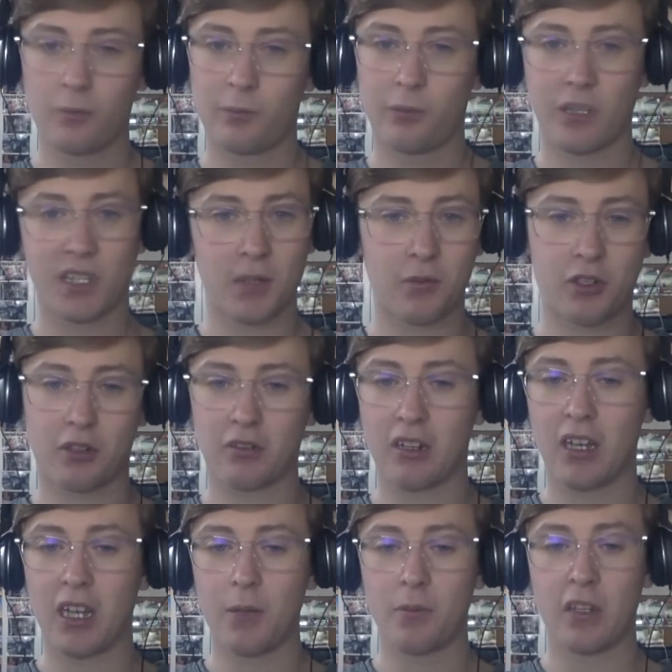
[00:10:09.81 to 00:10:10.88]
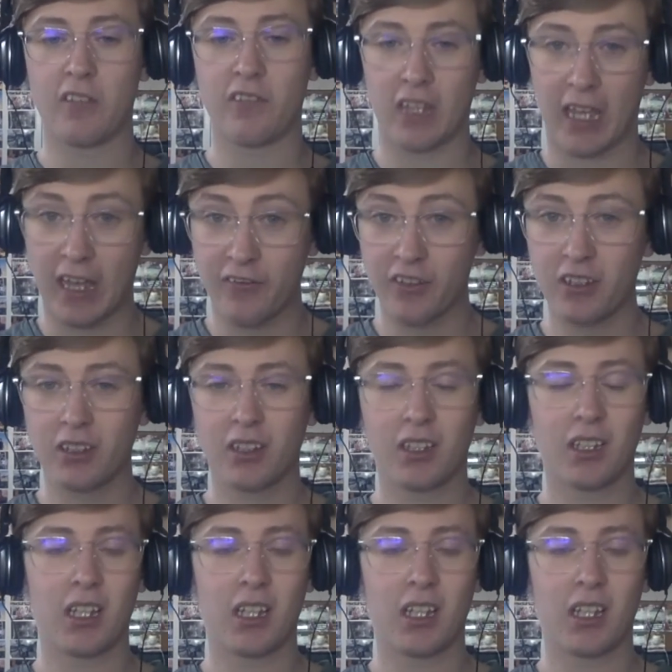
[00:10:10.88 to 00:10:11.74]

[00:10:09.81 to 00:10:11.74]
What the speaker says: Press subscribe if you haven't.